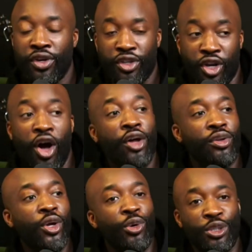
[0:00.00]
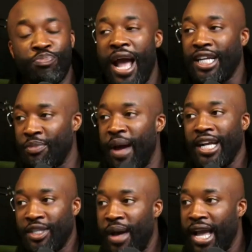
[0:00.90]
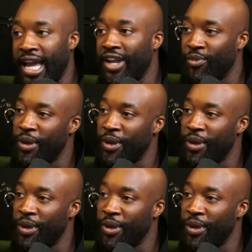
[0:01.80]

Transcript: You can't lose back to back to back, can you?